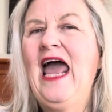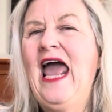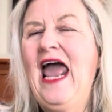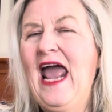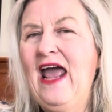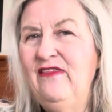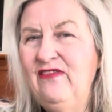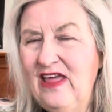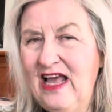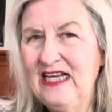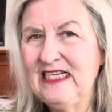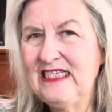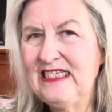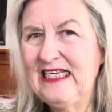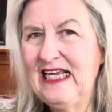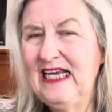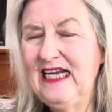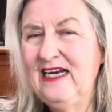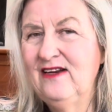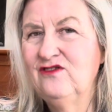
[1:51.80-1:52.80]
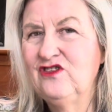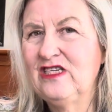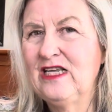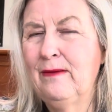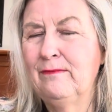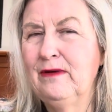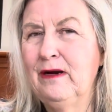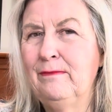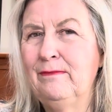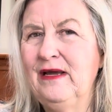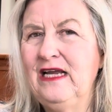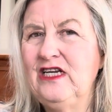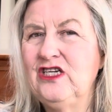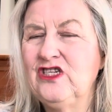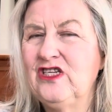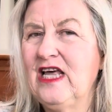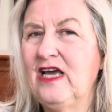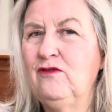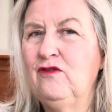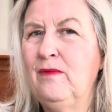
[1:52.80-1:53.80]
and that scene of Sumner Beach
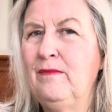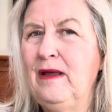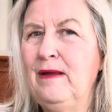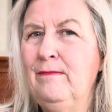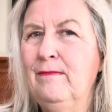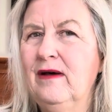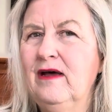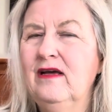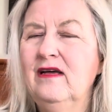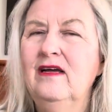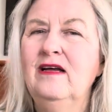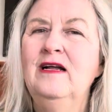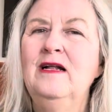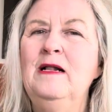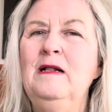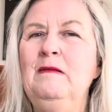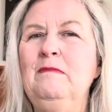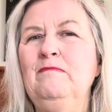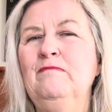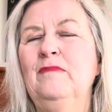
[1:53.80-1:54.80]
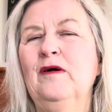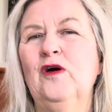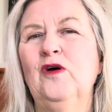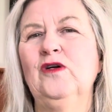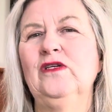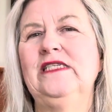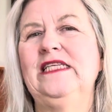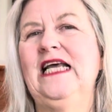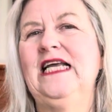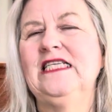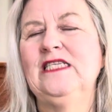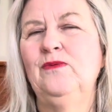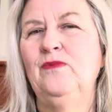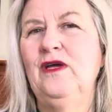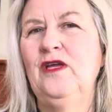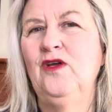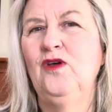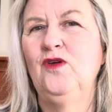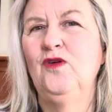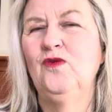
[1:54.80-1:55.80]
they remember because that's where
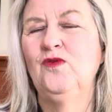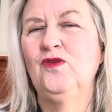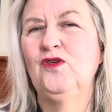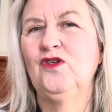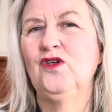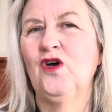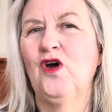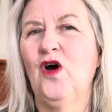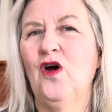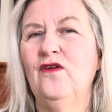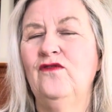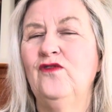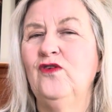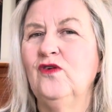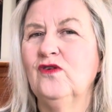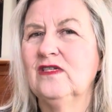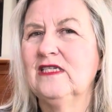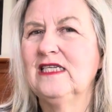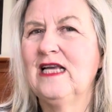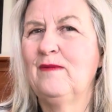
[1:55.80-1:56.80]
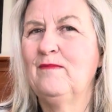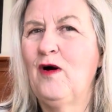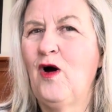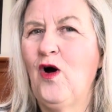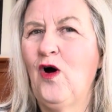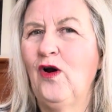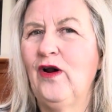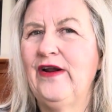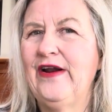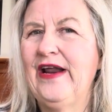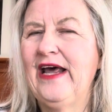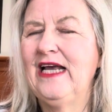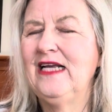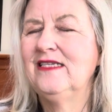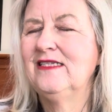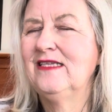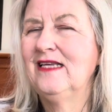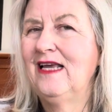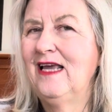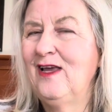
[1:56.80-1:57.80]
you used to go for your summer
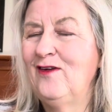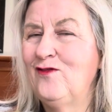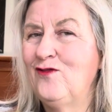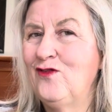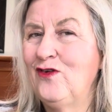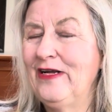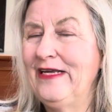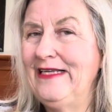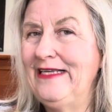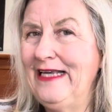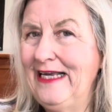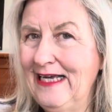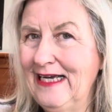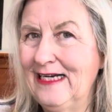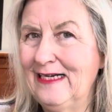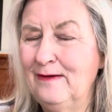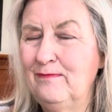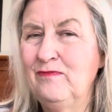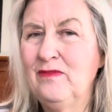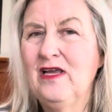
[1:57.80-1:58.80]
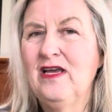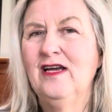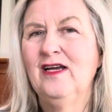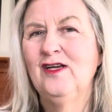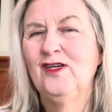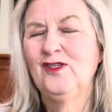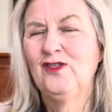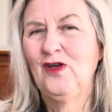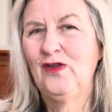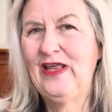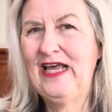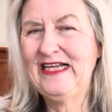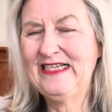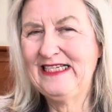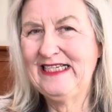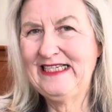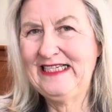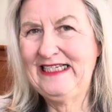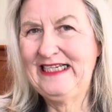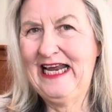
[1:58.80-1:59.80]
holidays every year. So that's
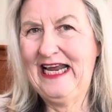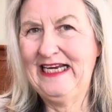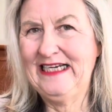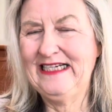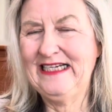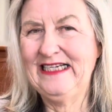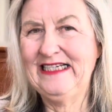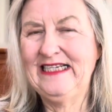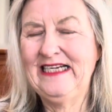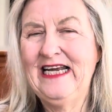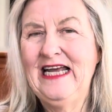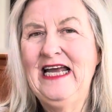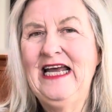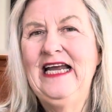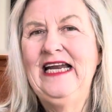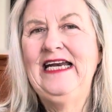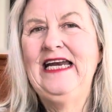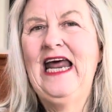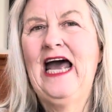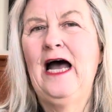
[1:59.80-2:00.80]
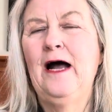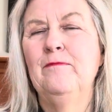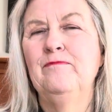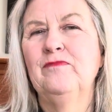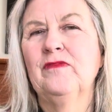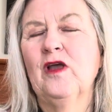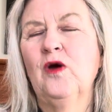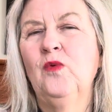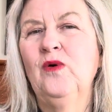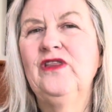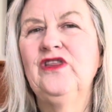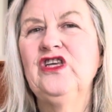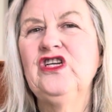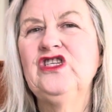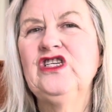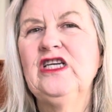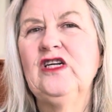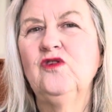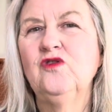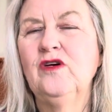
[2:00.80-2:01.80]
a standard. Now, with the
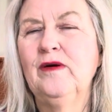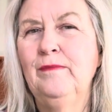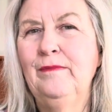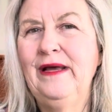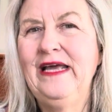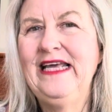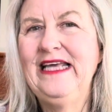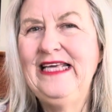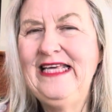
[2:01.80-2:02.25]
children being